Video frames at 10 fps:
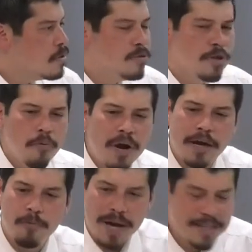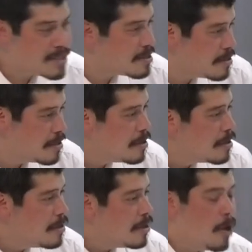Do you know where he went?
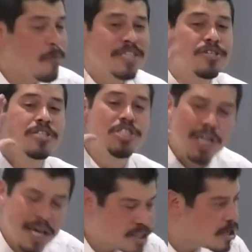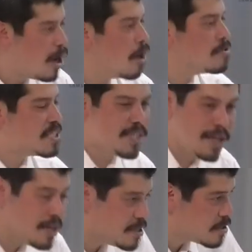He went to Gentile
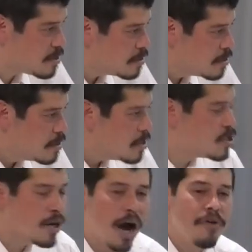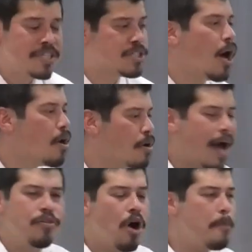cities. Tyre and Sidon
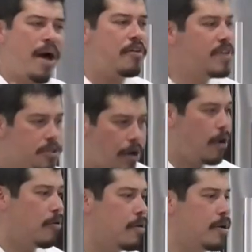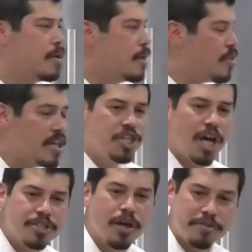are not part of Israel. They're
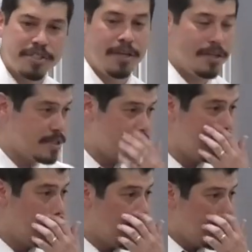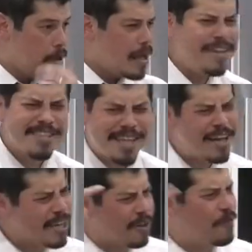Gentile cities. Hey, this
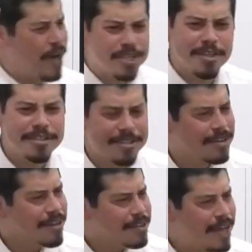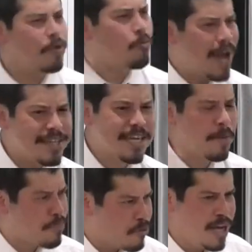sounds like Ephesians, that he went
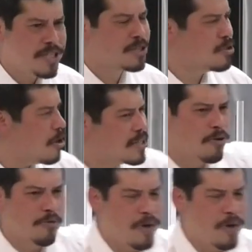and preached to those that were